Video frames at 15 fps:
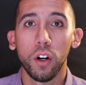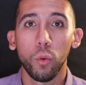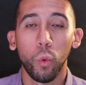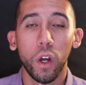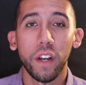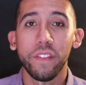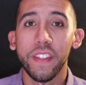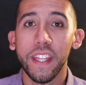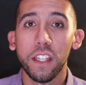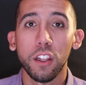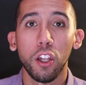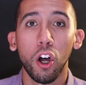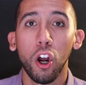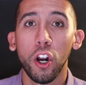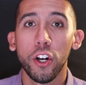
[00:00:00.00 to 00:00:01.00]
one of the
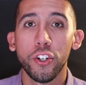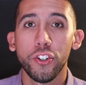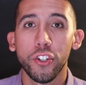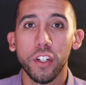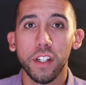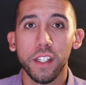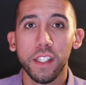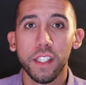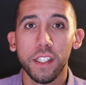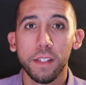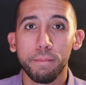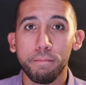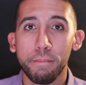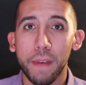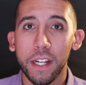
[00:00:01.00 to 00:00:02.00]
large
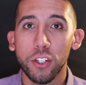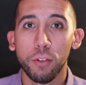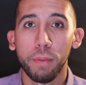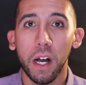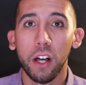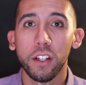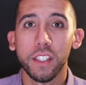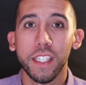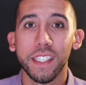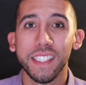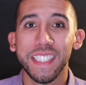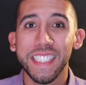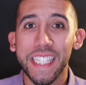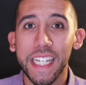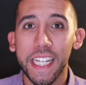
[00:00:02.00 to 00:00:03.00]
metropolitan
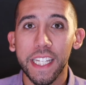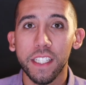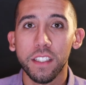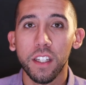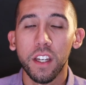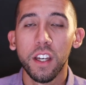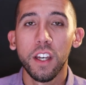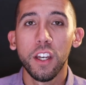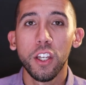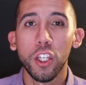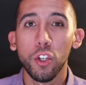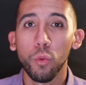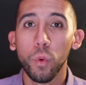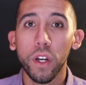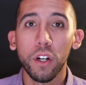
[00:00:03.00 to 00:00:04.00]
cities,
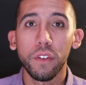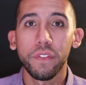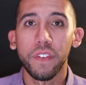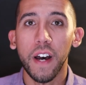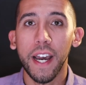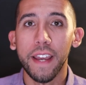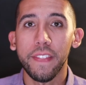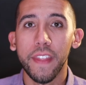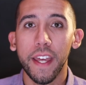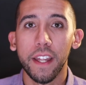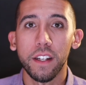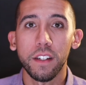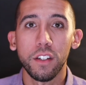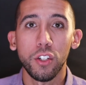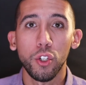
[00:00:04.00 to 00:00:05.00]
you will find
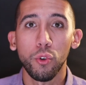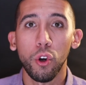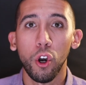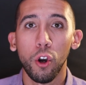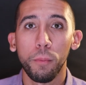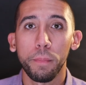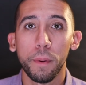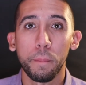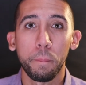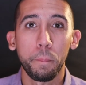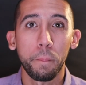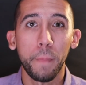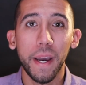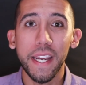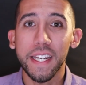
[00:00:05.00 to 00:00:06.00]
that New Hope
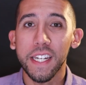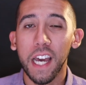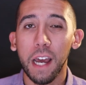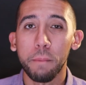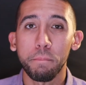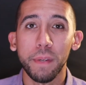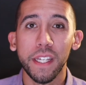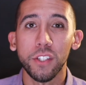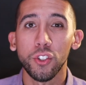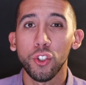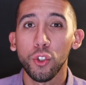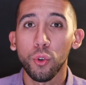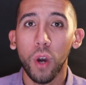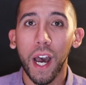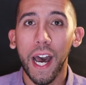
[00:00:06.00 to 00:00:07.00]
might not be
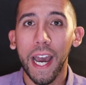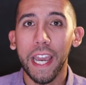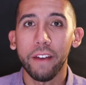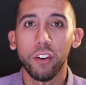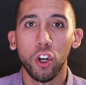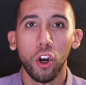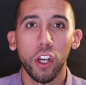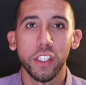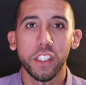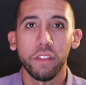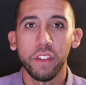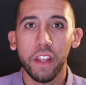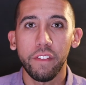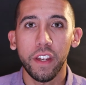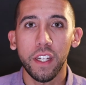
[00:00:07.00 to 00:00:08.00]
too high of a cost
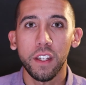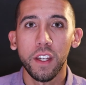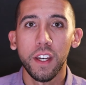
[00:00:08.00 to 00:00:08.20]
of living,